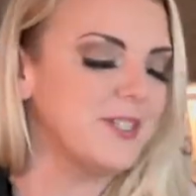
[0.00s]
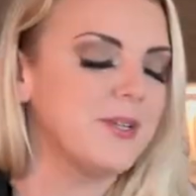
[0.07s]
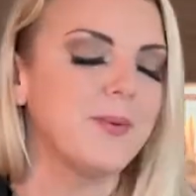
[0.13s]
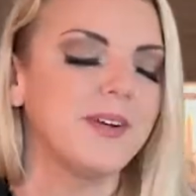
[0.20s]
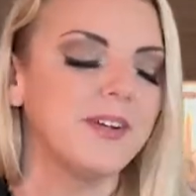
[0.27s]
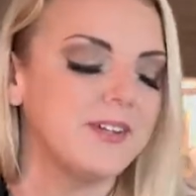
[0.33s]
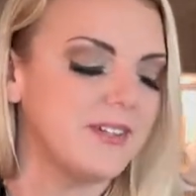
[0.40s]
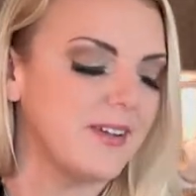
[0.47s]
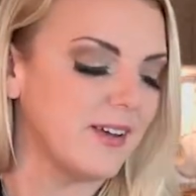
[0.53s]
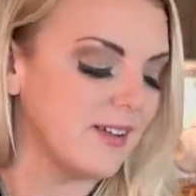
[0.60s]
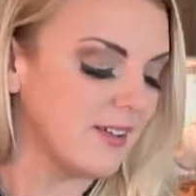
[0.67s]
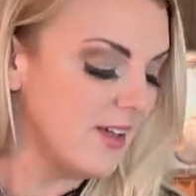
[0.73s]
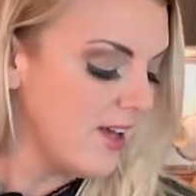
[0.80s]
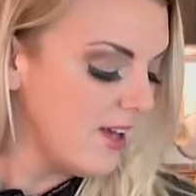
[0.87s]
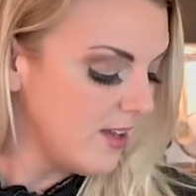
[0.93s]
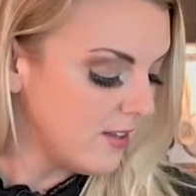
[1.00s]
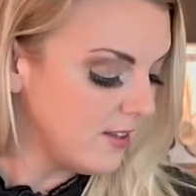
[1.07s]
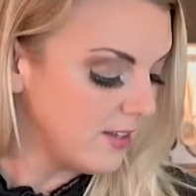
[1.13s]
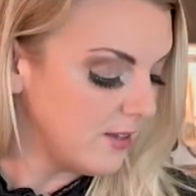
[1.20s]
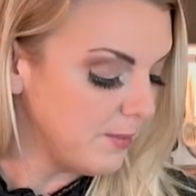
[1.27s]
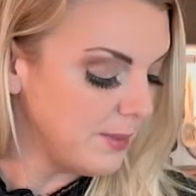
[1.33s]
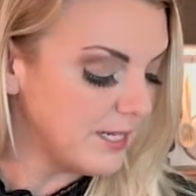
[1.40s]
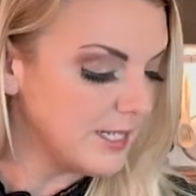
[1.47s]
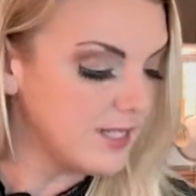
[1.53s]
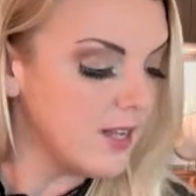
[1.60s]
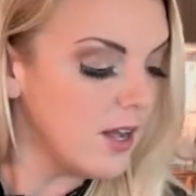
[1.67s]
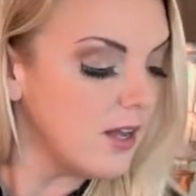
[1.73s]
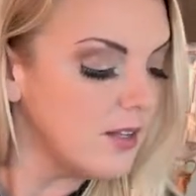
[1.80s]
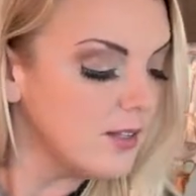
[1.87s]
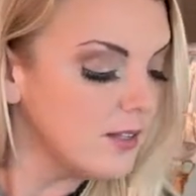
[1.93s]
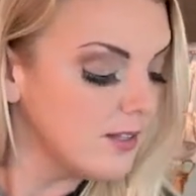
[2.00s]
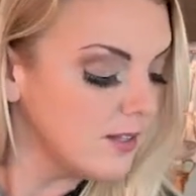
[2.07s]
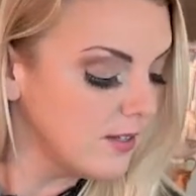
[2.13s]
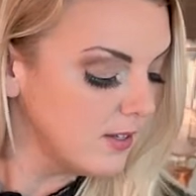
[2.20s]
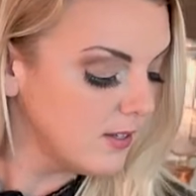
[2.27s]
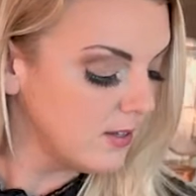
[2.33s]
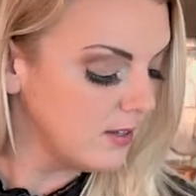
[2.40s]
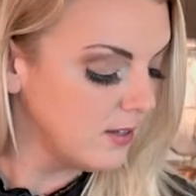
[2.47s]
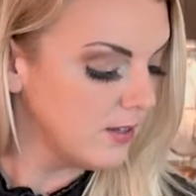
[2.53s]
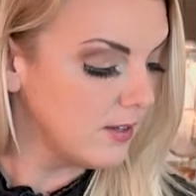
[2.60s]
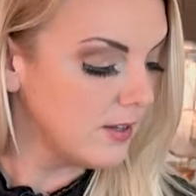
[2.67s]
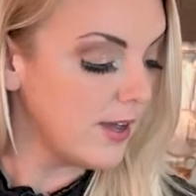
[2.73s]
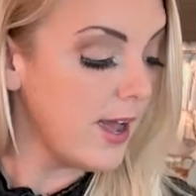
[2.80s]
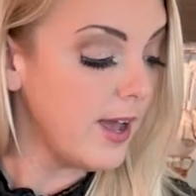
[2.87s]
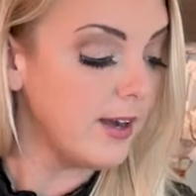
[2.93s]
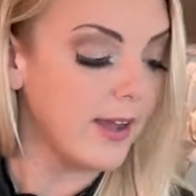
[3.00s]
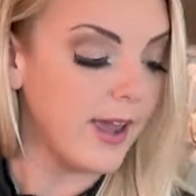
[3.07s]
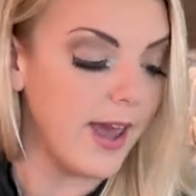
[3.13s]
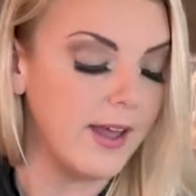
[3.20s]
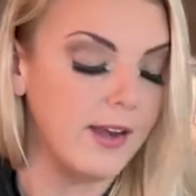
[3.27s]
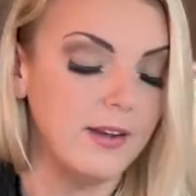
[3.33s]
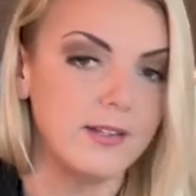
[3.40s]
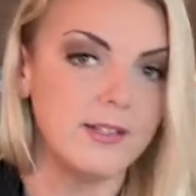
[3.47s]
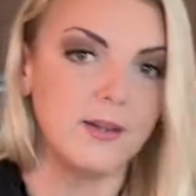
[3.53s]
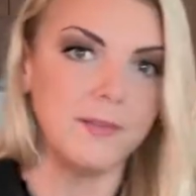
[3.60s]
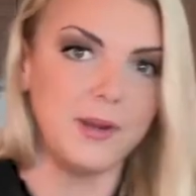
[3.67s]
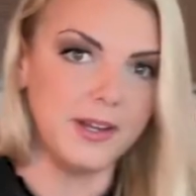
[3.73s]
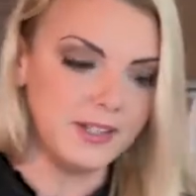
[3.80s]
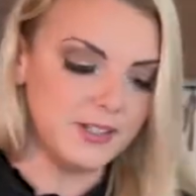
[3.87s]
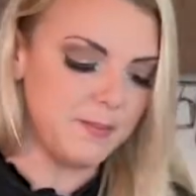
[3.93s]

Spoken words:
So we're gonna take a little bit of salt, and again, some nice